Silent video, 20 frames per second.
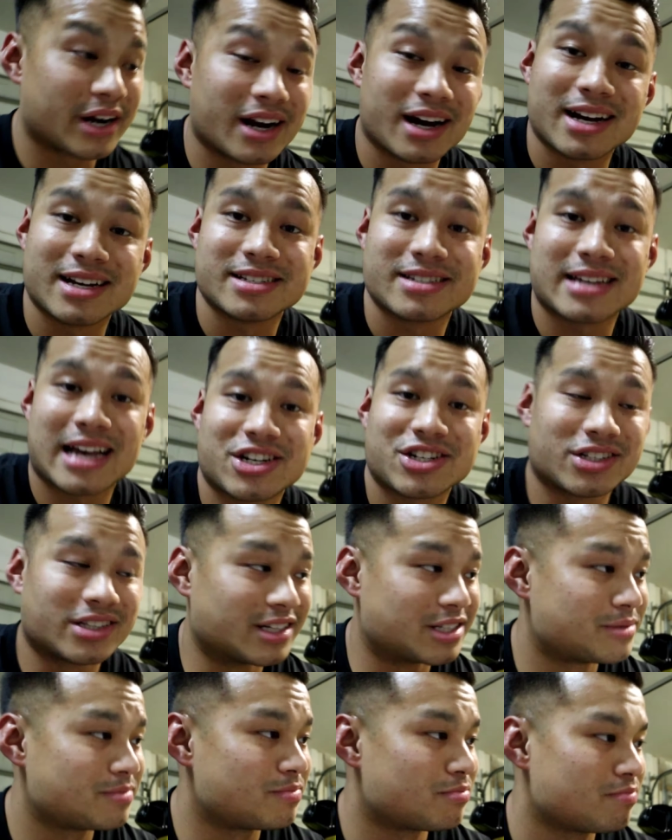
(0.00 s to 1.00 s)
nice actually.
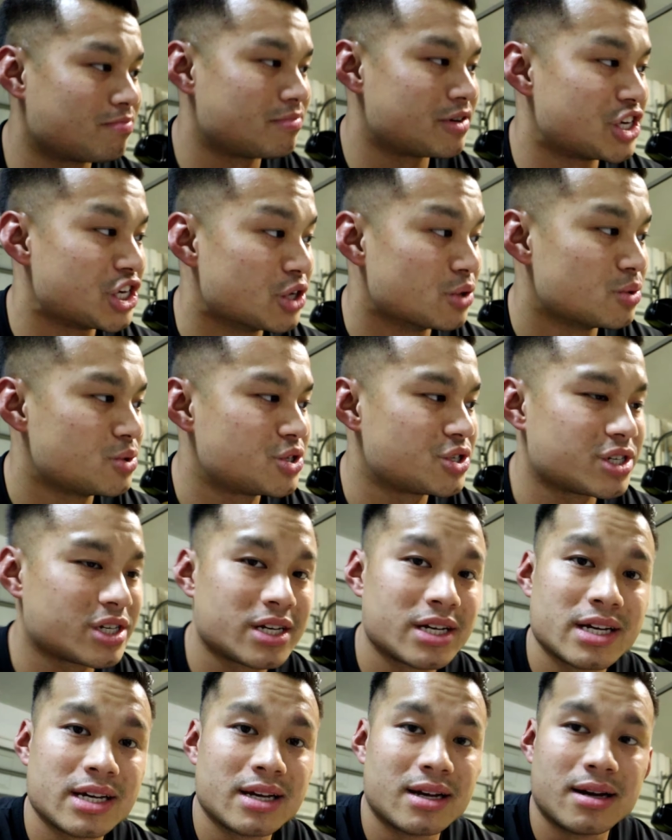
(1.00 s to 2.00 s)
It's huge,
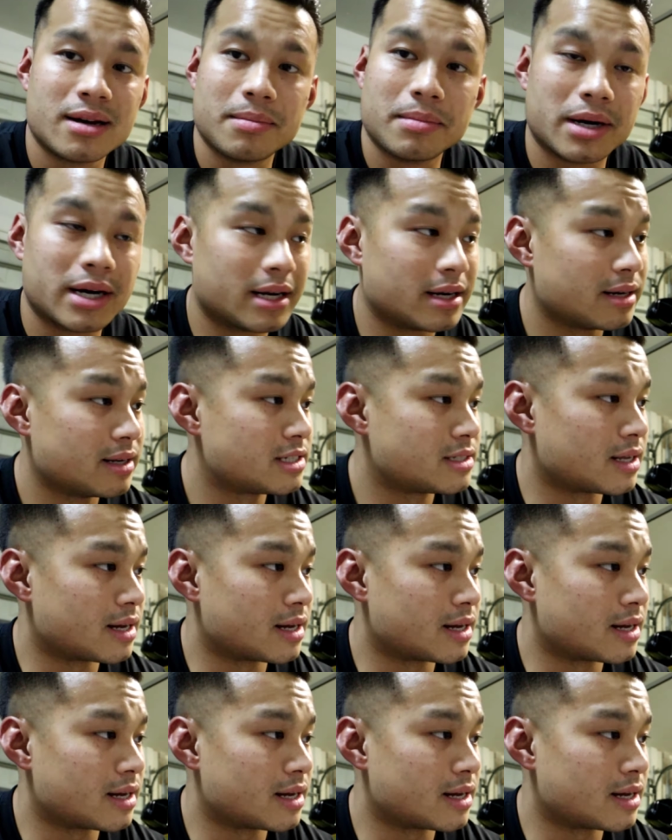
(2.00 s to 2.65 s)
but it's